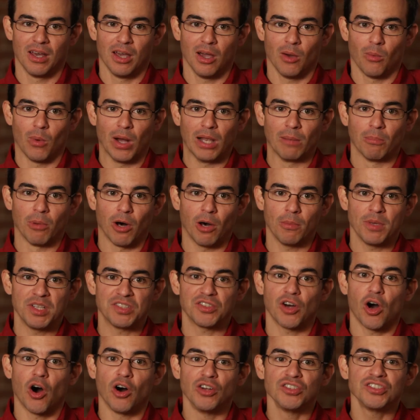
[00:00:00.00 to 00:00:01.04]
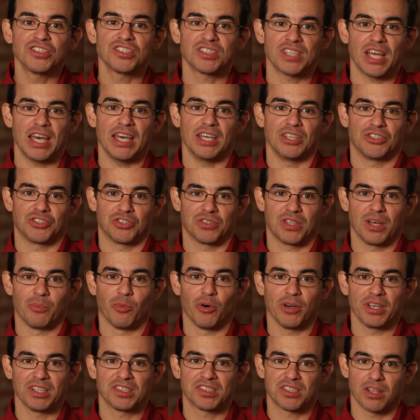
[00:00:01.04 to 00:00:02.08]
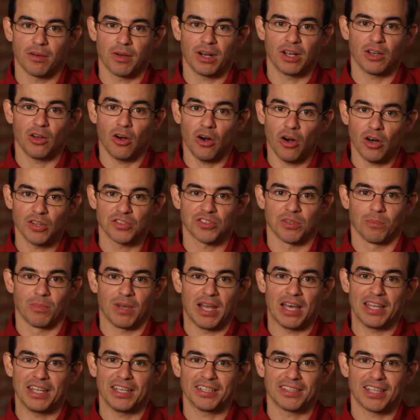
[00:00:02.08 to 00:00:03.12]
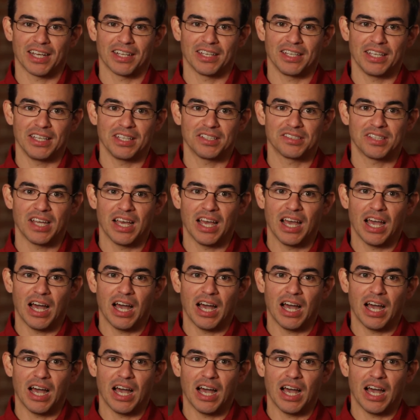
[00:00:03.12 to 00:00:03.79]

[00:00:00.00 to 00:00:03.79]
While Bobbi's on stage demoing several awesome lighting techniques,